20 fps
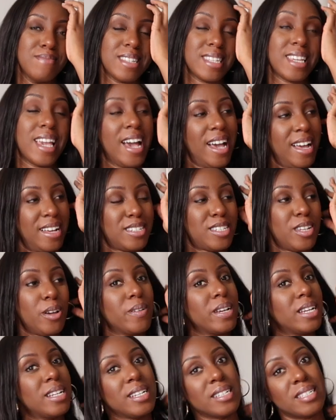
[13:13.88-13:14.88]
yeah,
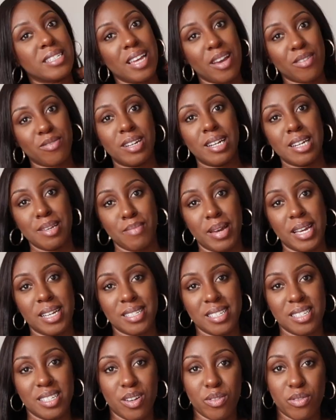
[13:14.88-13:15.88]
so it definitely
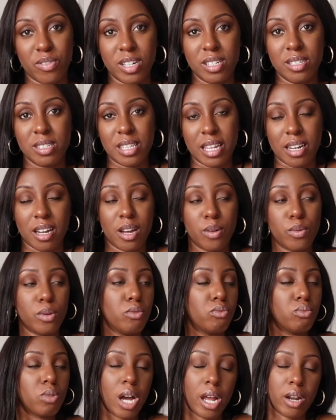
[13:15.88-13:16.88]
makes a difference, and I
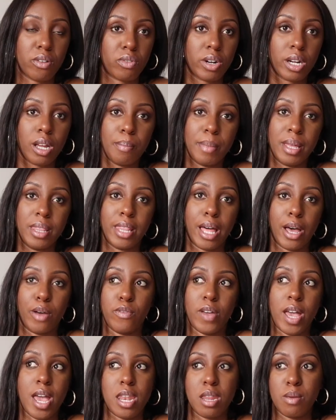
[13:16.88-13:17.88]
would kind of recommend that
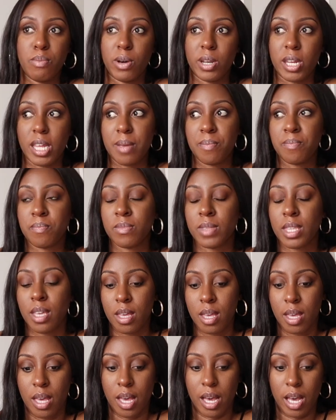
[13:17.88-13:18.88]
for anybody.
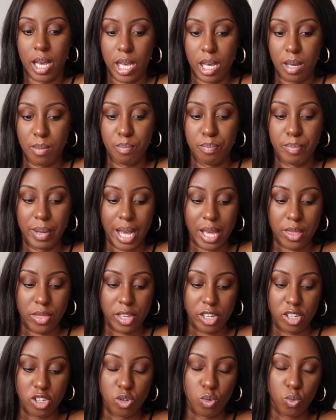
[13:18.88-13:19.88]
But I
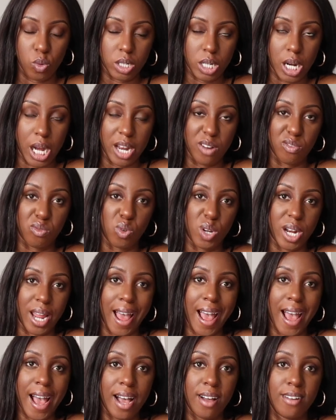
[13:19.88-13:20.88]
think you would kind of want
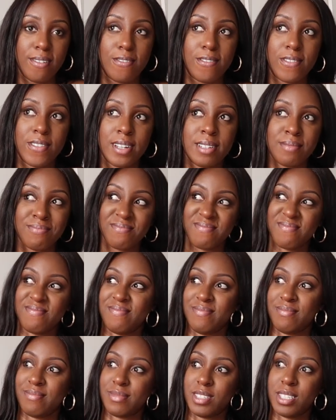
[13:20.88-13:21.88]
to have
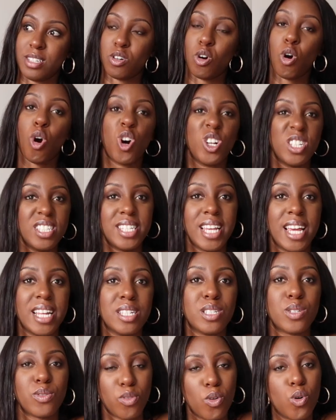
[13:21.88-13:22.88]

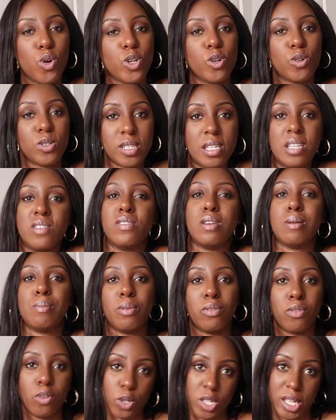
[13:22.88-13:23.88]
content for your CV
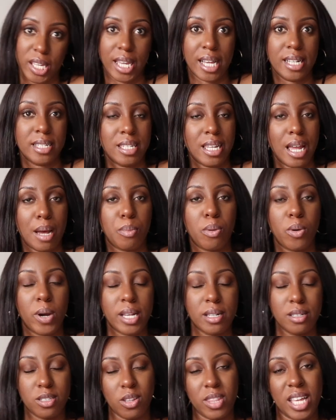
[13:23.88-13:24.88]
before you get to that
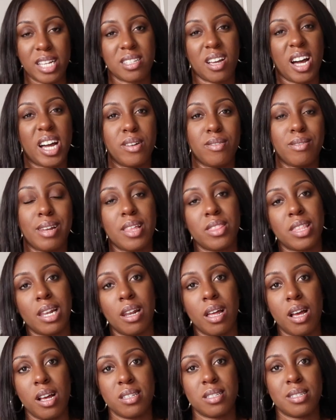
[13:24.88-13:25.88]
point. So that's kind of like the
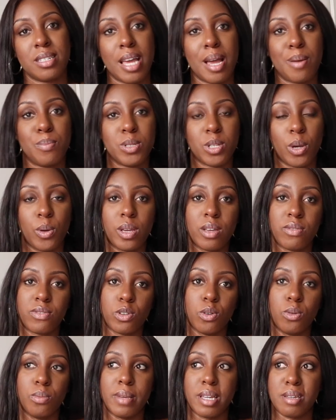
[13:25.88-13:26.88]
last step. So
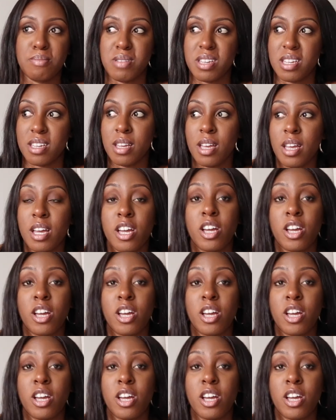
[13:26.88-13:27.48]
if you're maybe